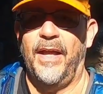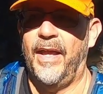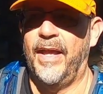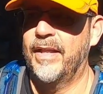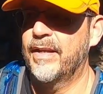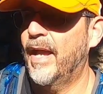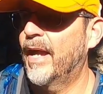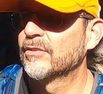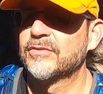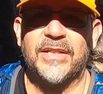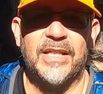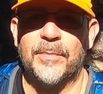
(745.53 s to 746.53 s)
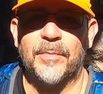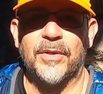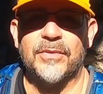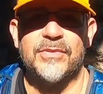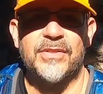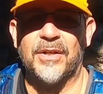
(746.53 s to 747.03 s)
and a
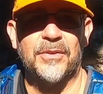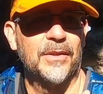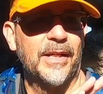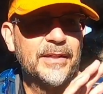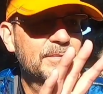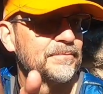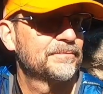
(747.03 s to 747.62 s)
housekeeper. So like,